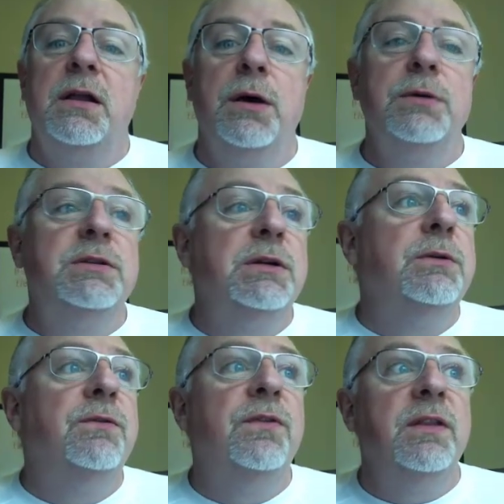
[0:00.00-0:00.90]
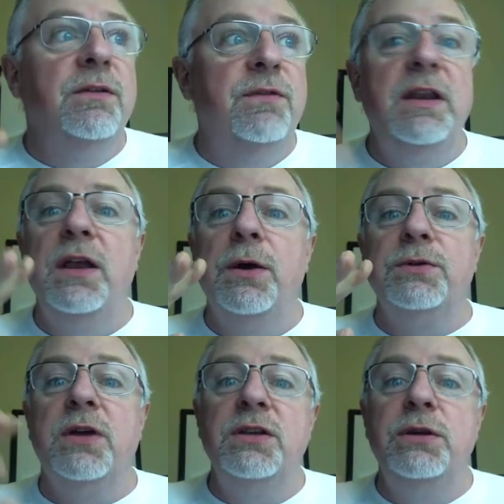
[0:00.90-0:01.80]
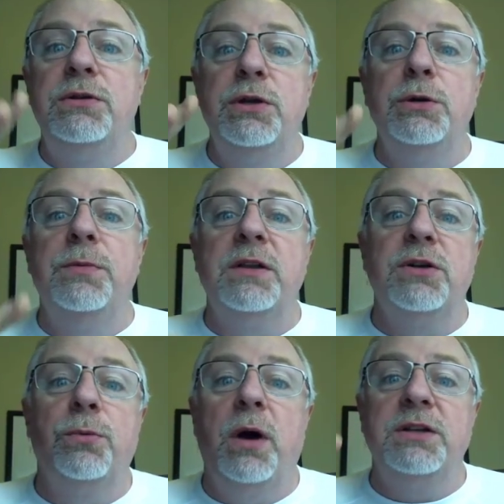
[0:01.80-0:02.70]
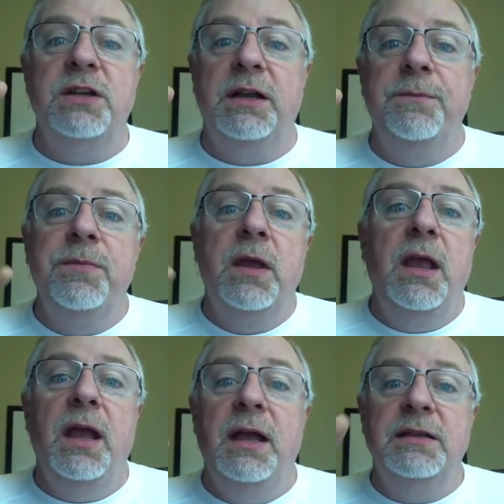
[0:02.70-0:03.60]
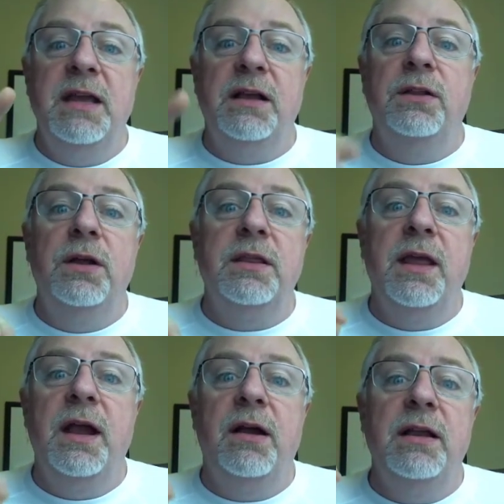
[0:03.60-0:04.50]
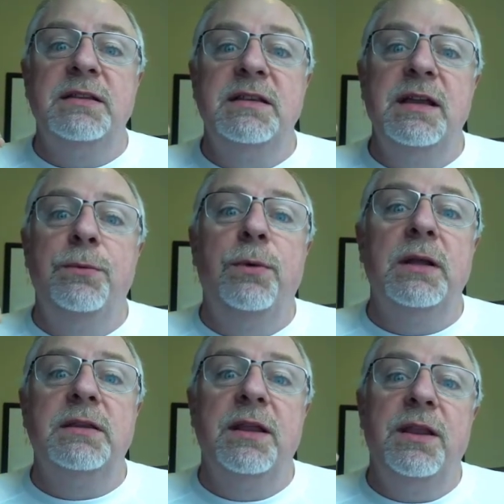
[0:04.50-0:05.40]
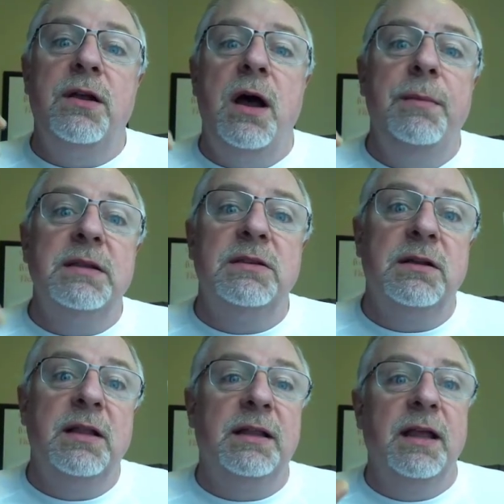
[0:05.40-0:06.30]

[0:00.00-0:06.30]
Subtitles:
Go to the videos on YouTube that you're watching and take a look there and see what the comments look